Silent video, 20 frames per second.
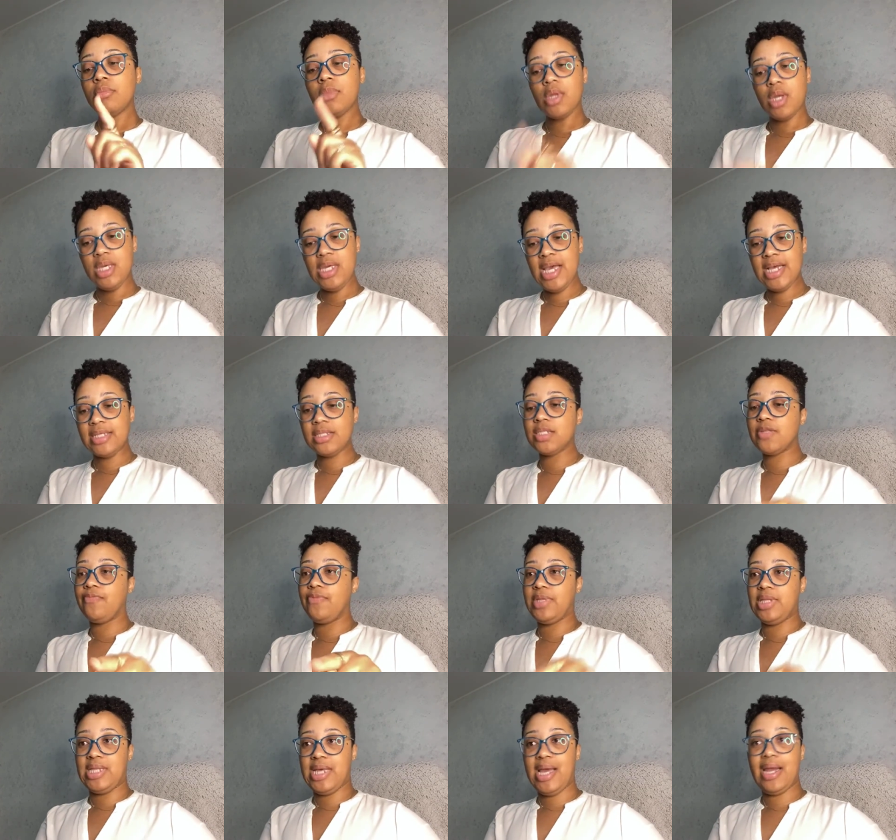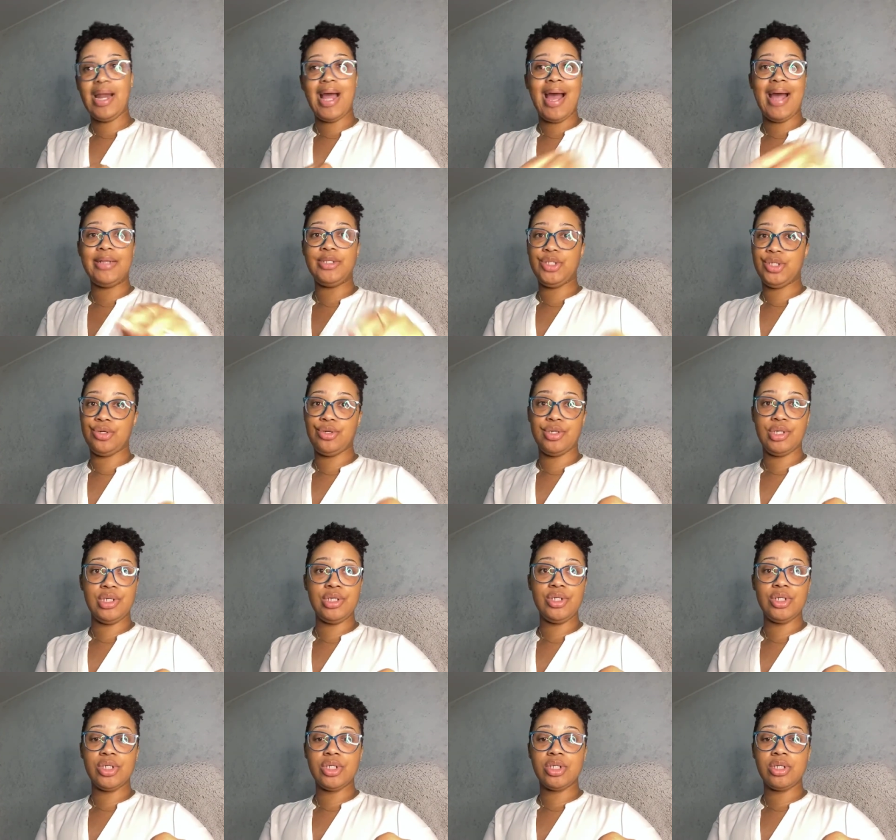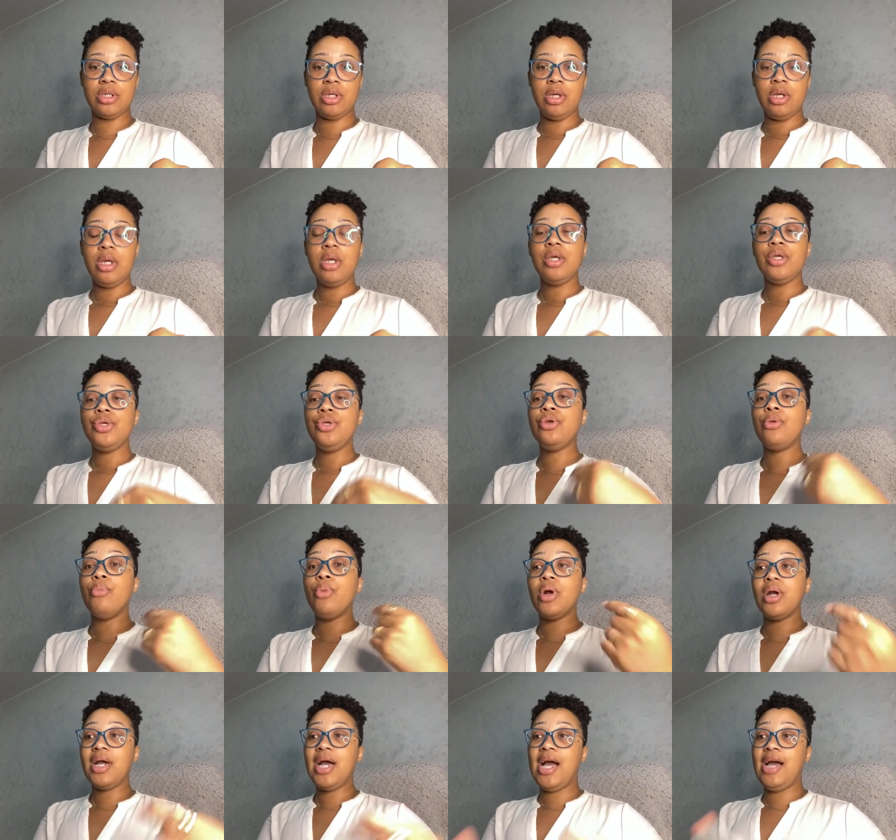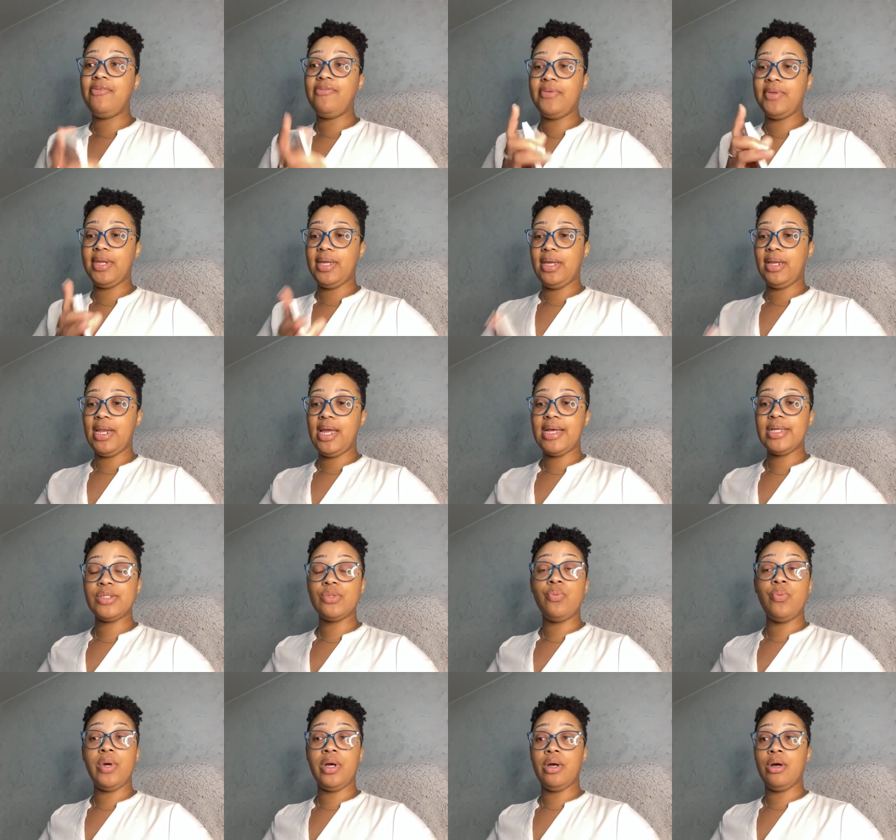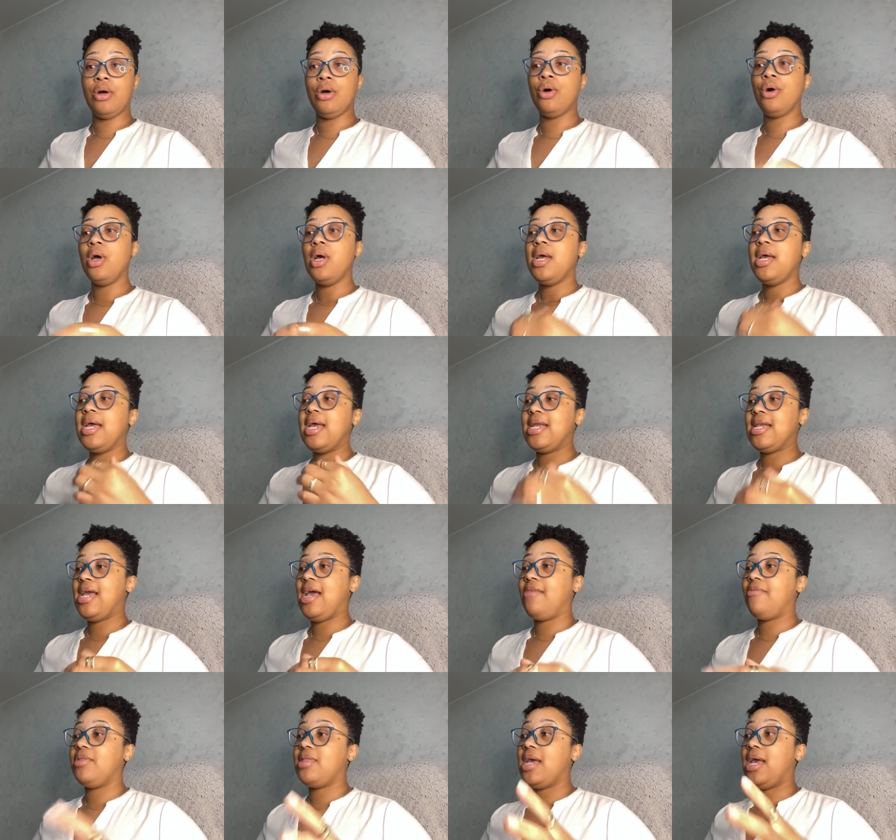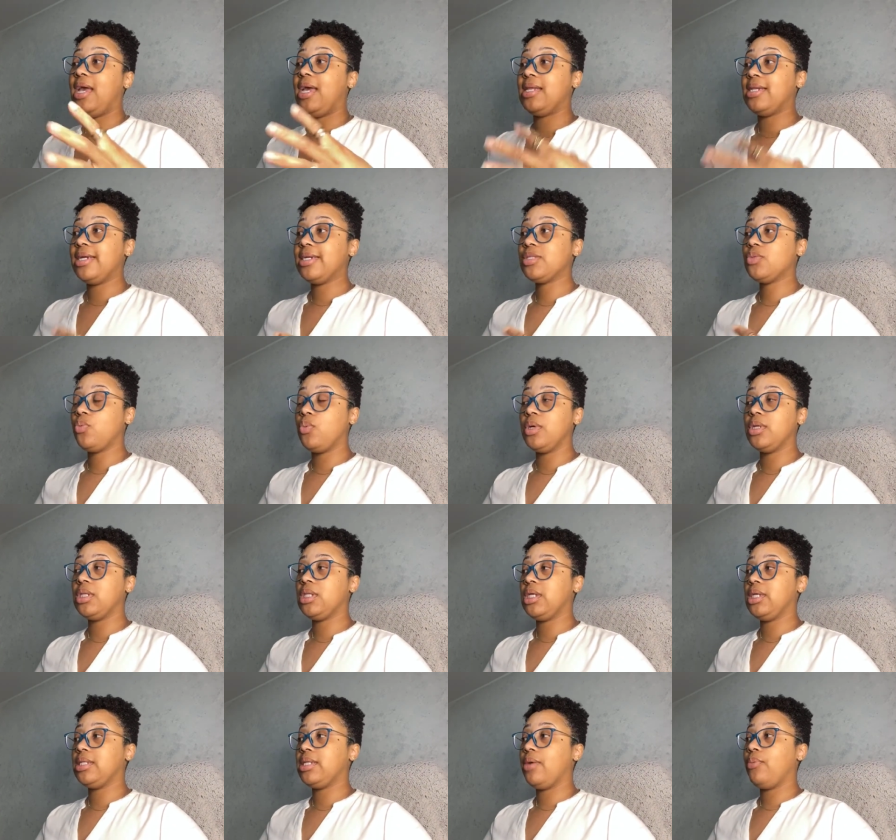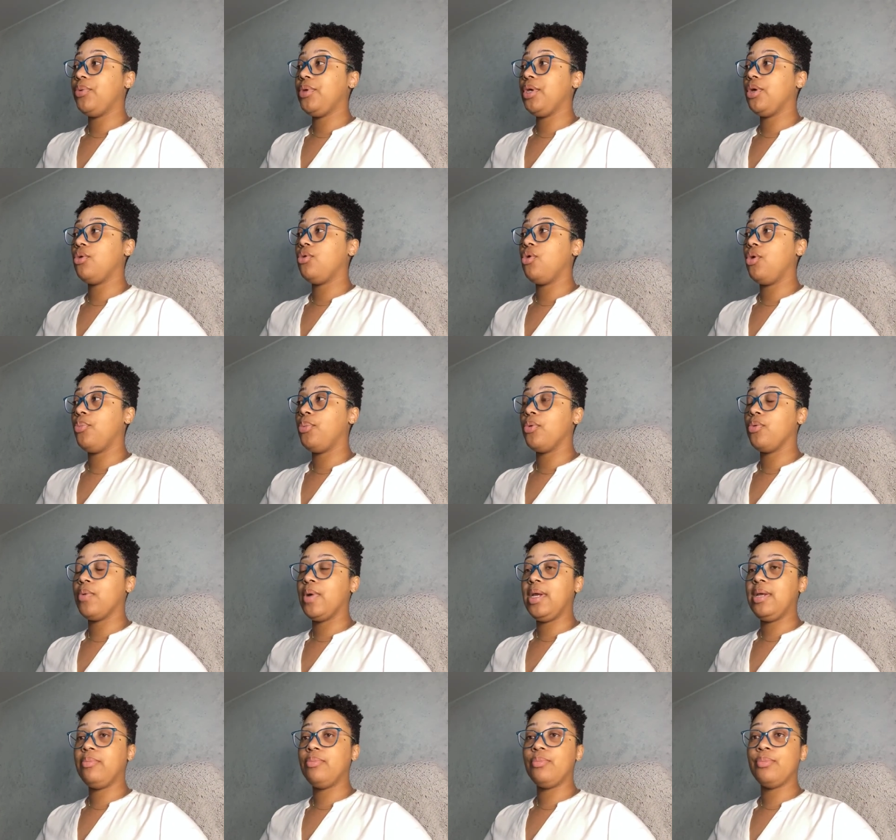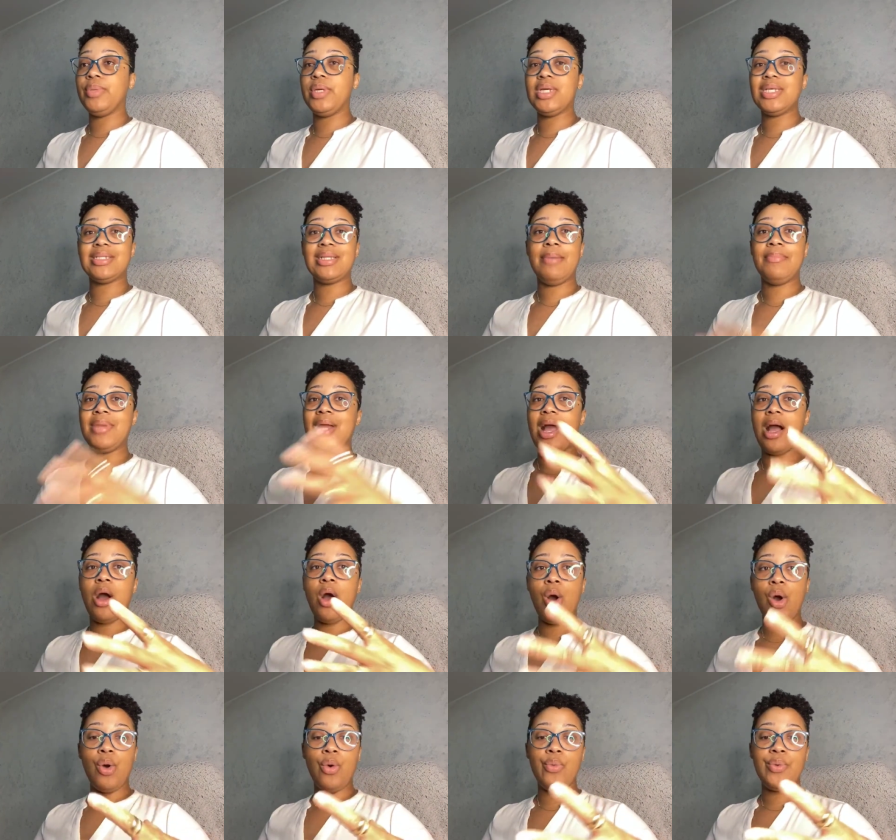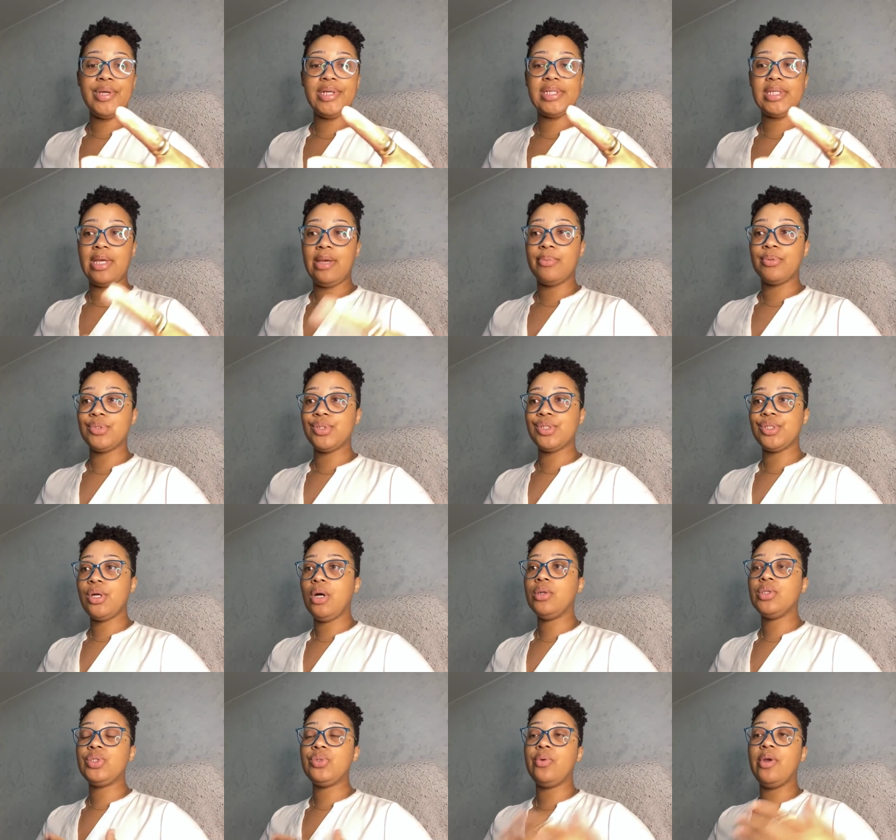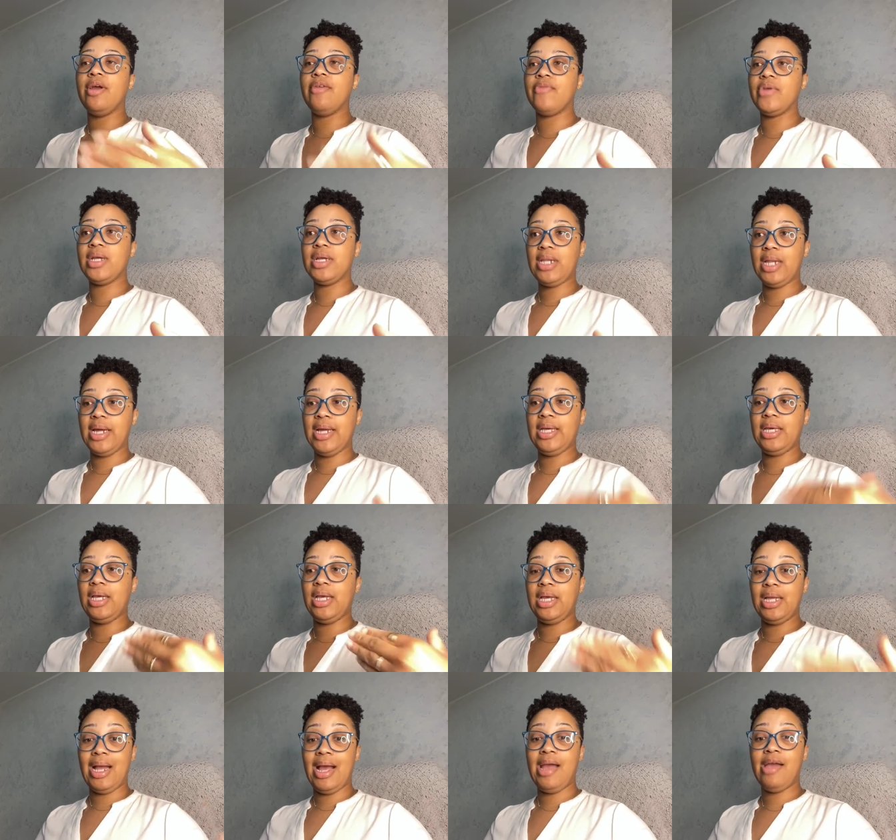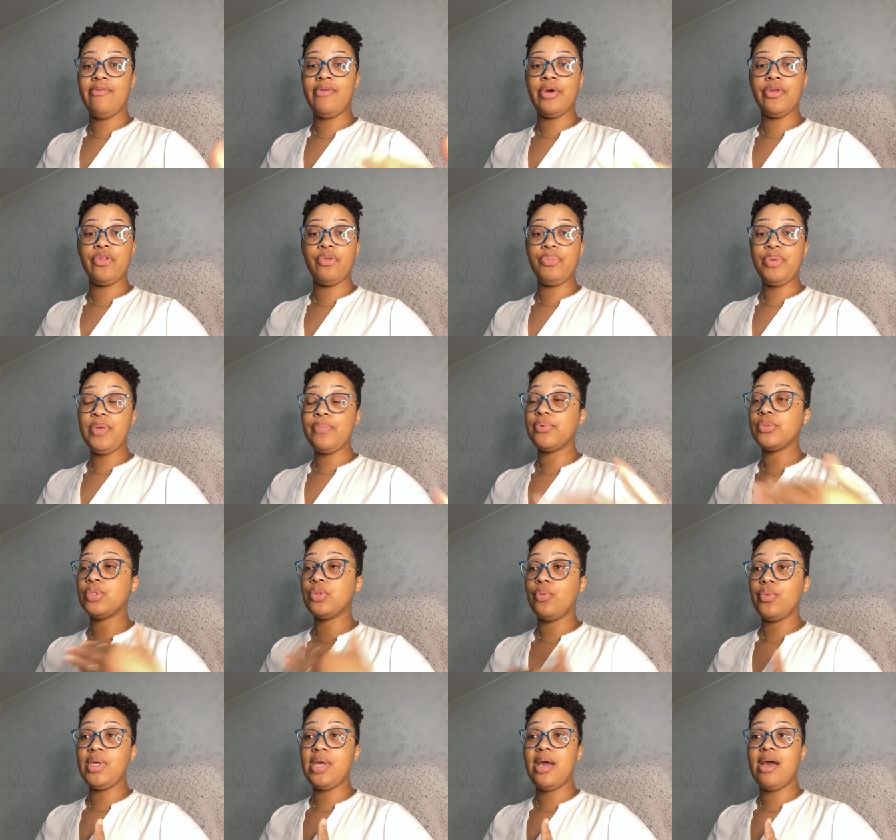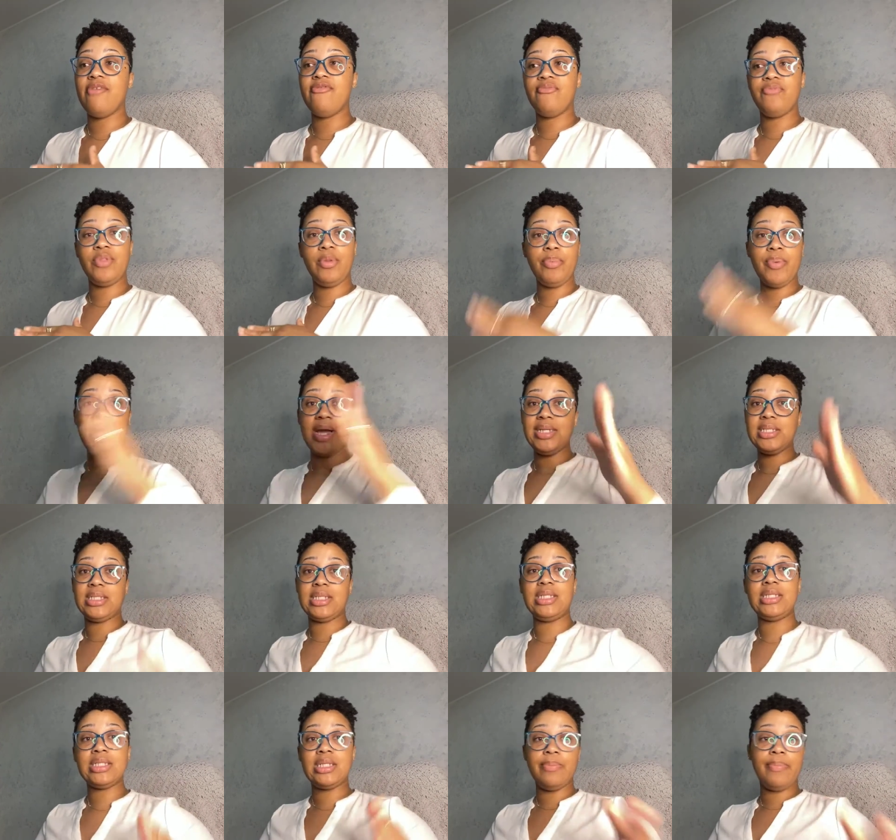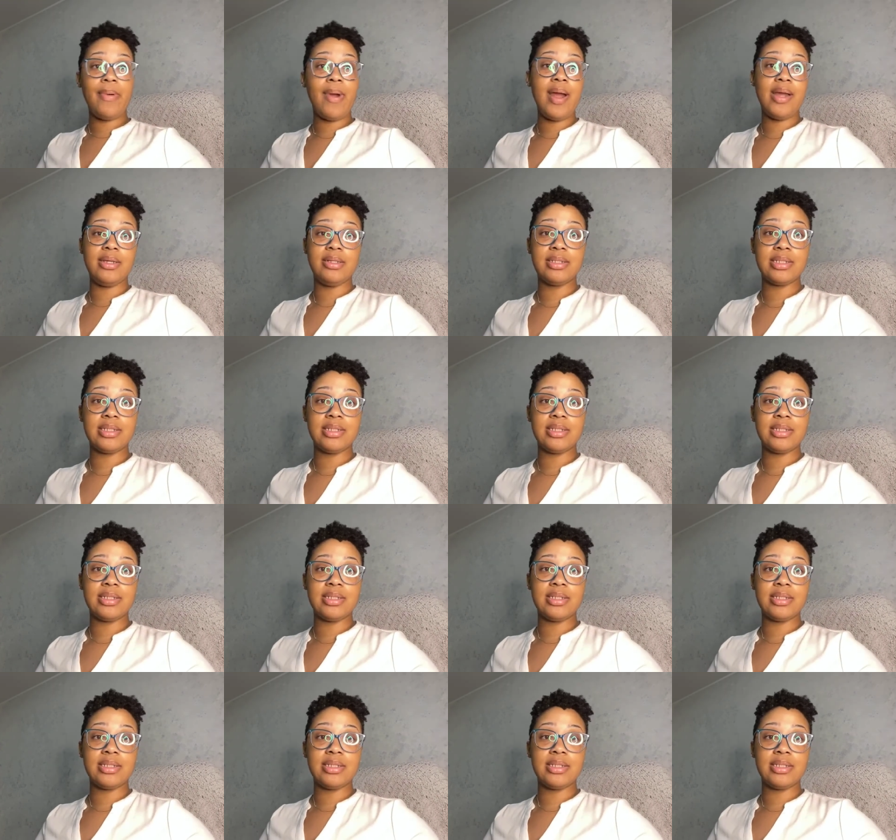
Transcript: Yes, for that I charge. You're more confident as well in having that. And that's one thing that we incorporate because I'm not always able to talk to every client and I have other people. So we have the price is the price.